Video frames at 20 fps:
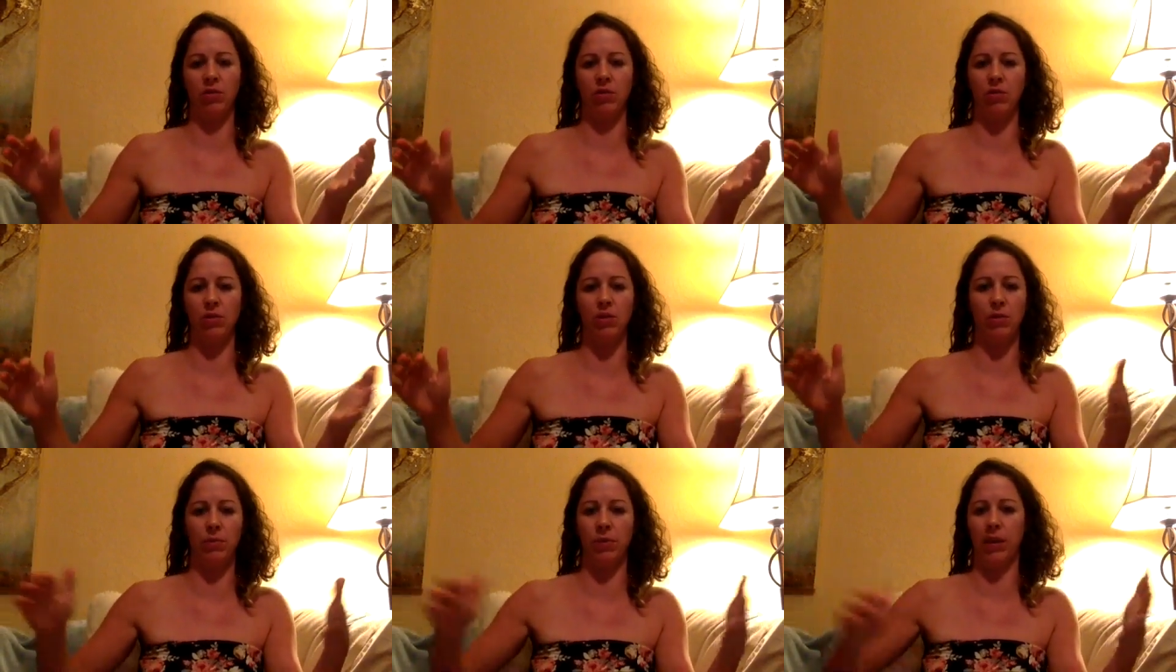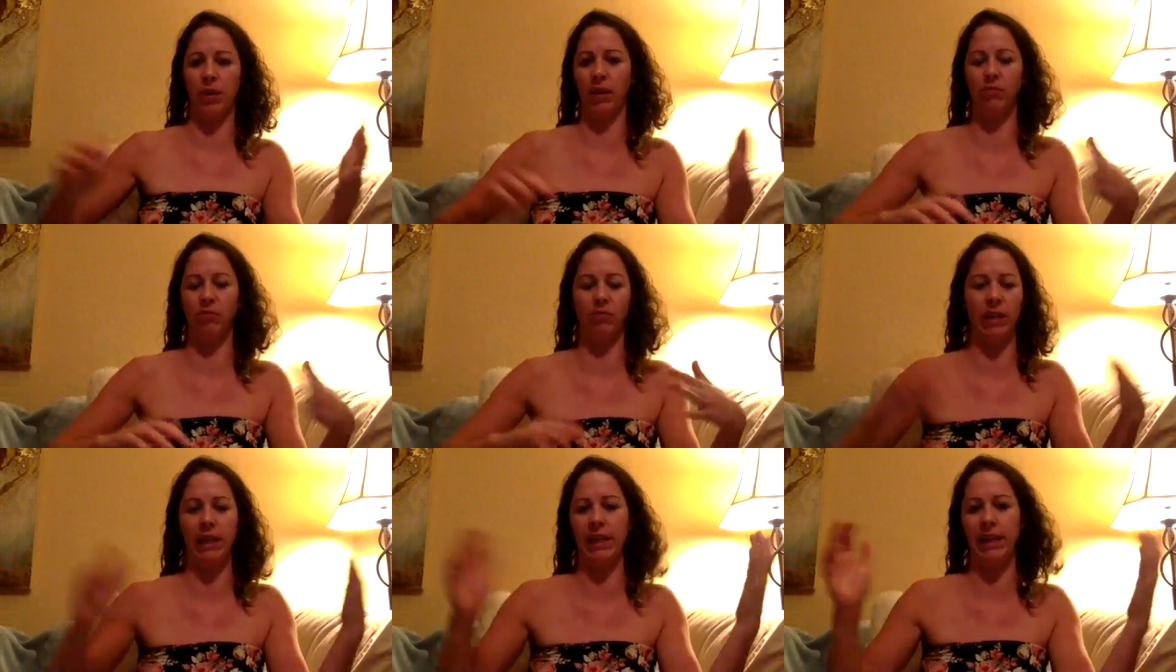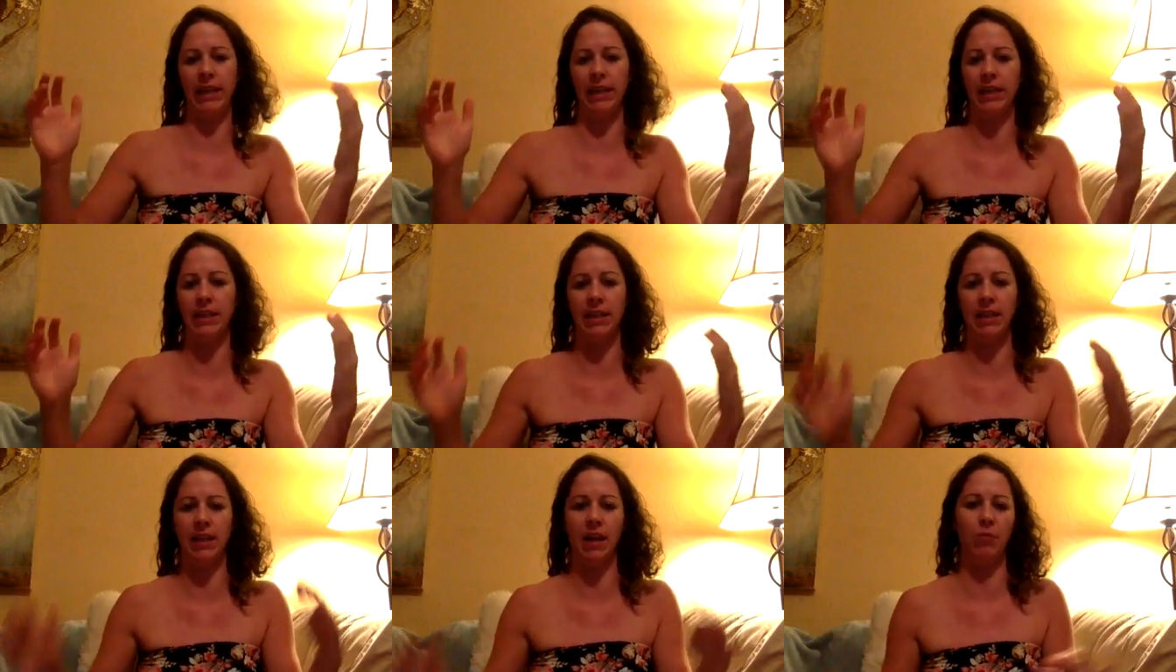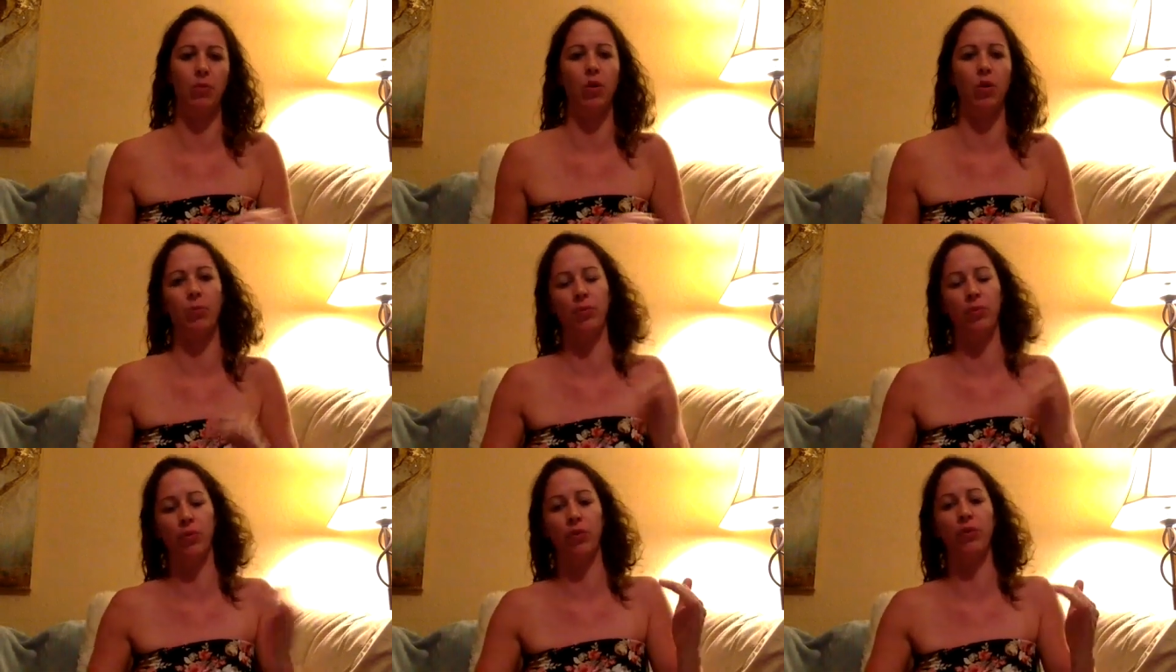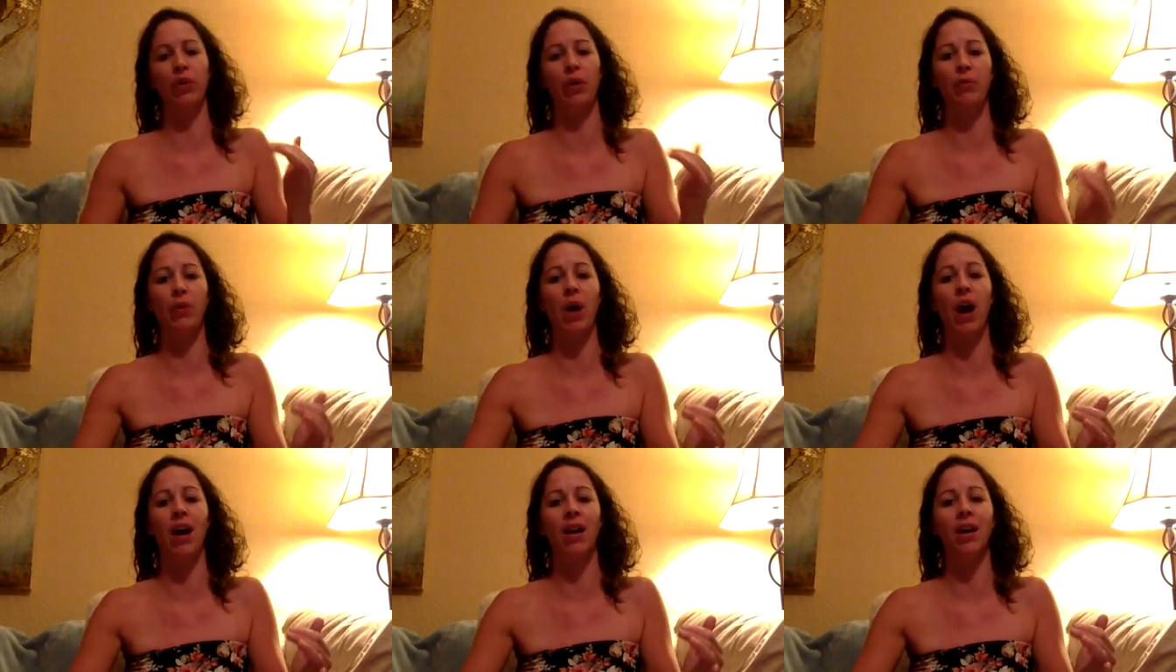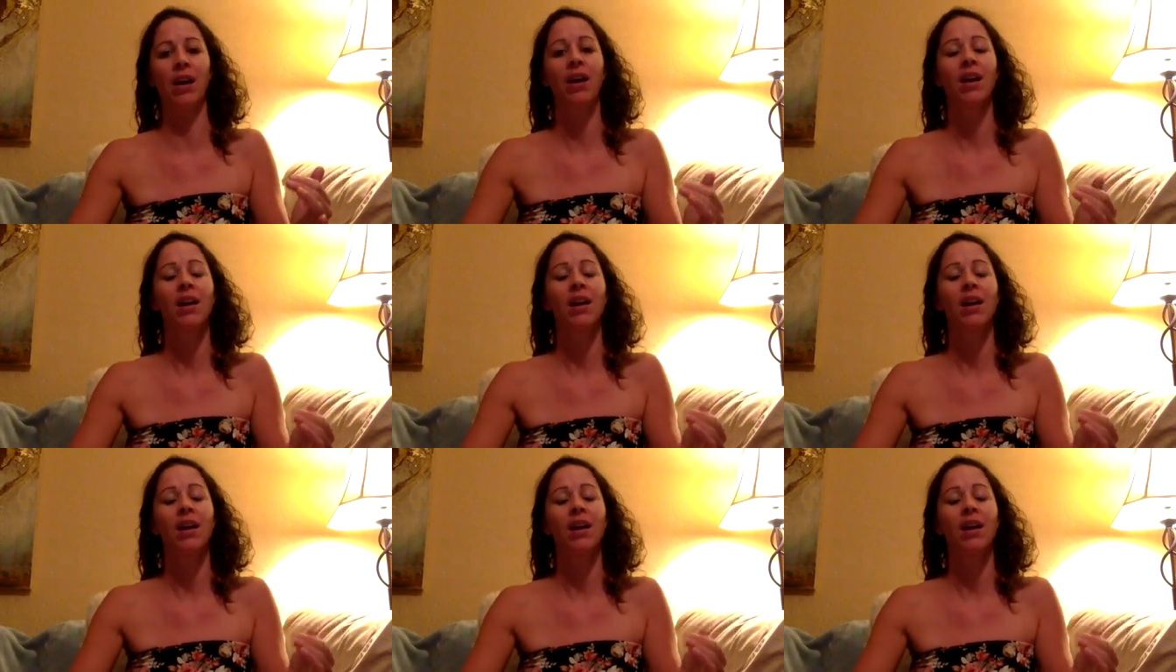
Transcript: something really easy. I'm going to prove him wrong.